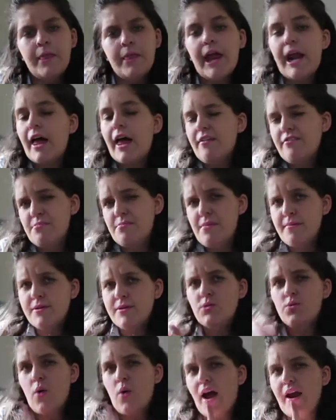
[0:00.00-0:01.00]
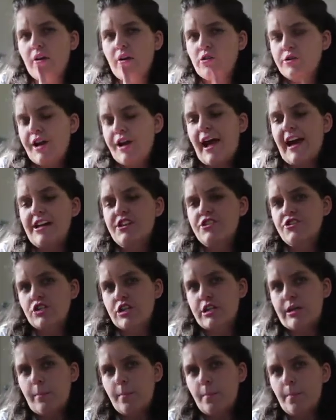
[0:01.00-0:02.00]
and I remembered one
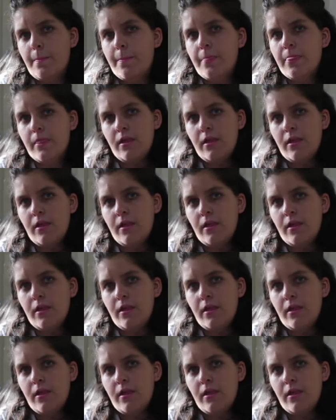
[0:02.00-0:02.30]
occasion